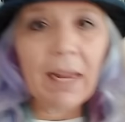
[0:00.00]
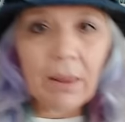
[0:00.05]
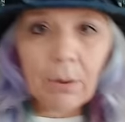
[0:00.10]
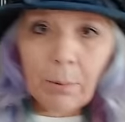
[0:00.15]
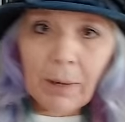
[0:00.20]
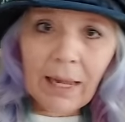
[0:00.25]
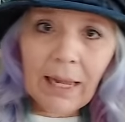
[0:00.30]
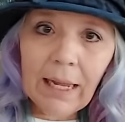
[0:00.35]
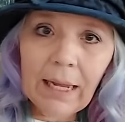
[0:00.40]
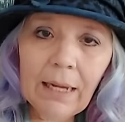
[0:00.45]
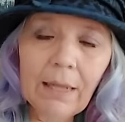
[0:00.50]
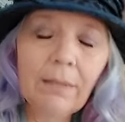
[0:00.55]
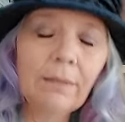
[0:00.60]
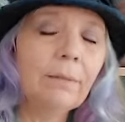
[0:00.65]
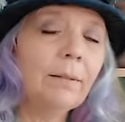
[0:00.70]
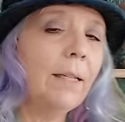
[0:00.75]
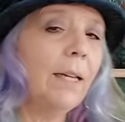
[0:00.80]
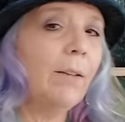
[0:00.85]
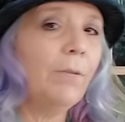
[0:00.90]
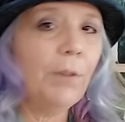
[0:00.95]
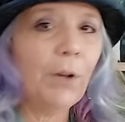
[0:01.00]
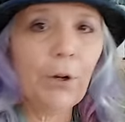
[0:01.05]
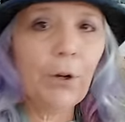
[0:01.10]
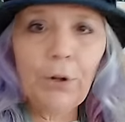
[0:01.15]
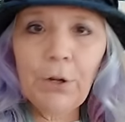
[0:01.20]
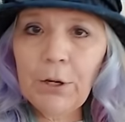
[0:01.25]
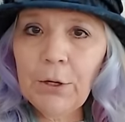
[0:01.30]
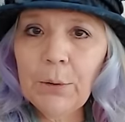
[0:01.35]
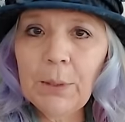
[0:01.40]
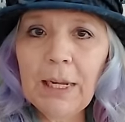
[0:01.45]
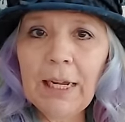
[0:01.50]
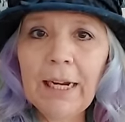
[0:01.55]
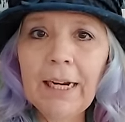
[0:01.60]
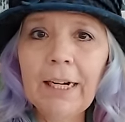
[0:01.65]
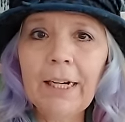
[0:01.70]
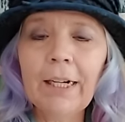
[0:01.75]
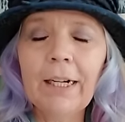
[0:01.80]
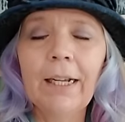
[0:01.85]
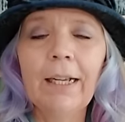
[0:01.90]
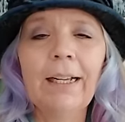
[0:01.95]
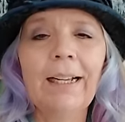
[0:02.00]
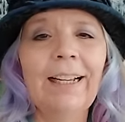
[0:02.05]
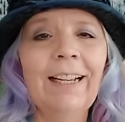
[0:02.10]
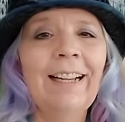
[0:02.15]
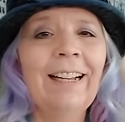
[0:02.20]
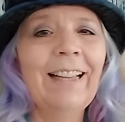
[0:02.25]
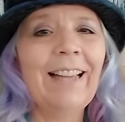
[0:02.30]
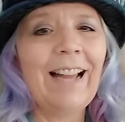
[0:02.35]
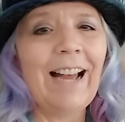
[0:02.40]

by the way, if you're new here,